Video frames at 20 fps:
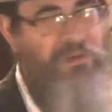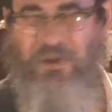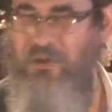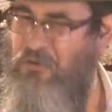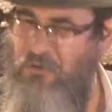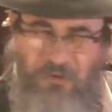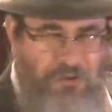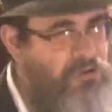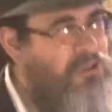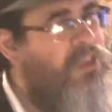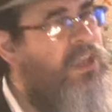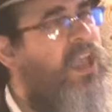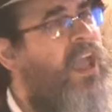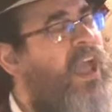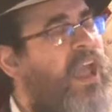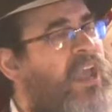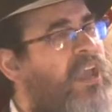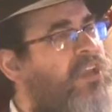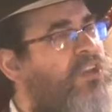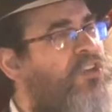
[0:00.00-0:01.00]
an early
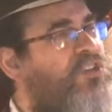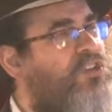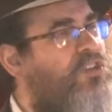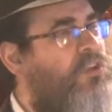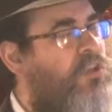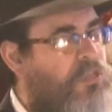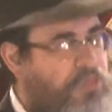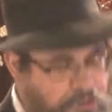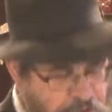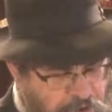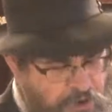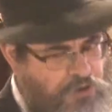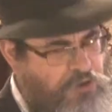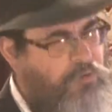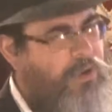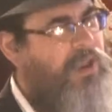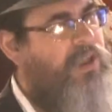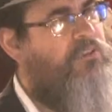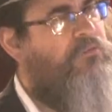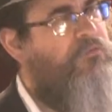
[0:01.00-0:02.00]
age, 3rd
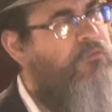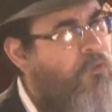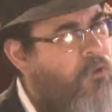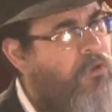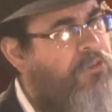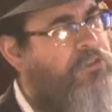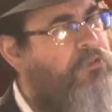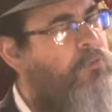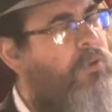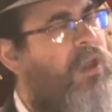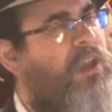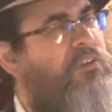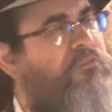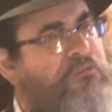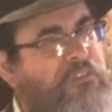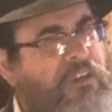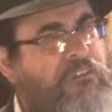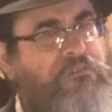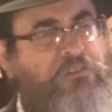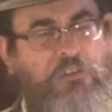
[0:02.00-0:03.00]
grade, 4th grade,
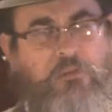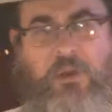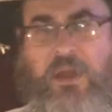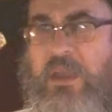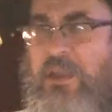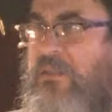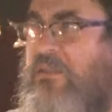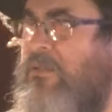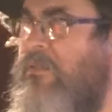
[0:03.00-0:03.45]
5th grade.